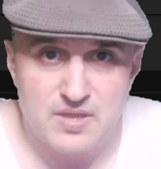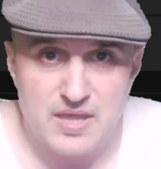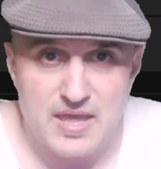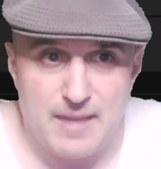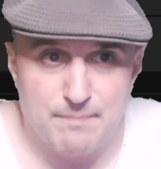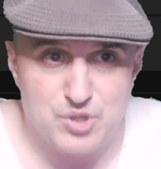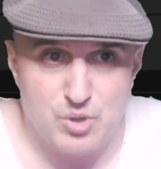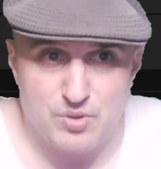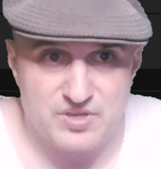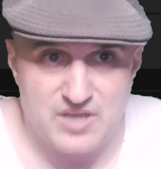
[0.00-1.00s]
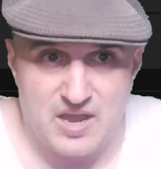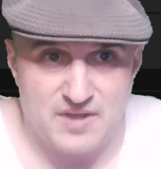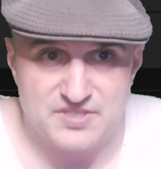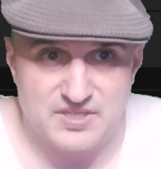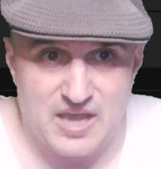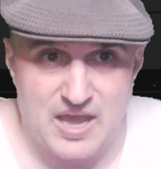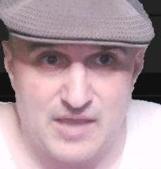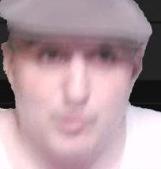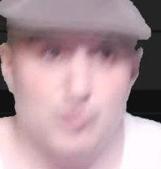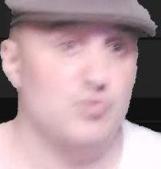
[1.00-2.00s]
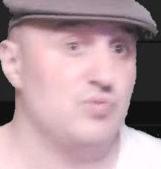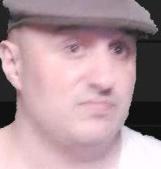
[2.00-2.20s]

And Petr Yan is a guy who